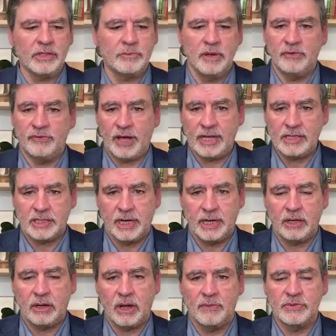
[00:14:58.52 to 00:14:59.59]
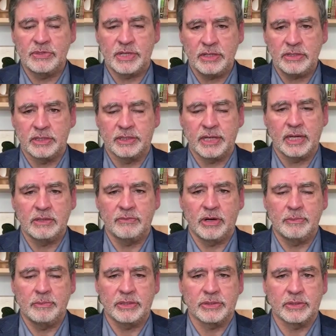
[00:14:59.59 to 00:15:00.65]
this has been a fascinating conversation. Thank you
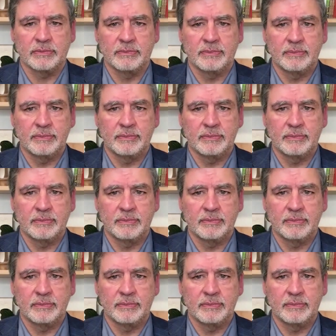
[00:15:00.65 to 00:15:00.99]
very much.